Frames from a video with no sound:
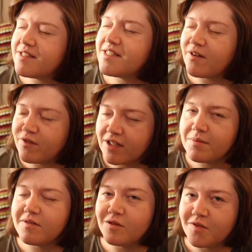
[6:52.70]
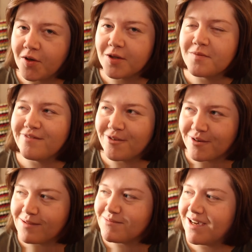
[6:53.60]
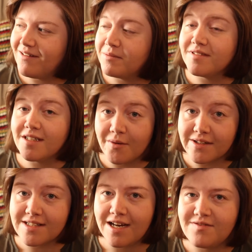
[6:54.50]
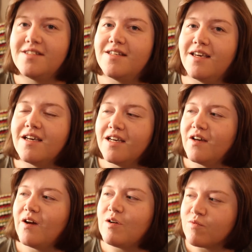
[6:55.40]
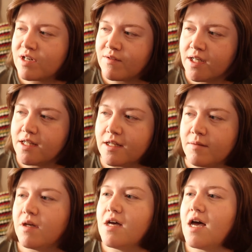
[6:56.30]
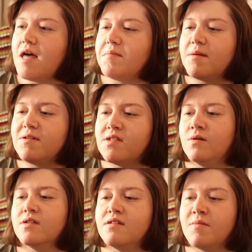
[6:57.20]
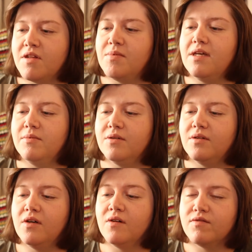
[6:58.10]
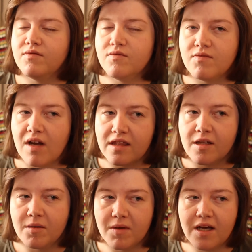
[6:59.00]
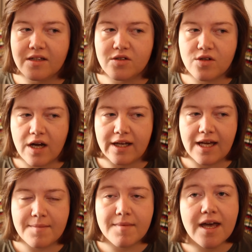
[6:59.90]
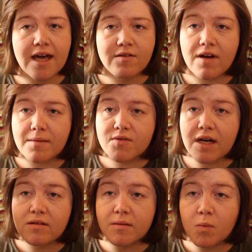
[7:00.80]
Definitely before volume 4 comes out, I'm going to have to sit and reread them and maybe talk to some other people who have read them and try and get my head wrapped around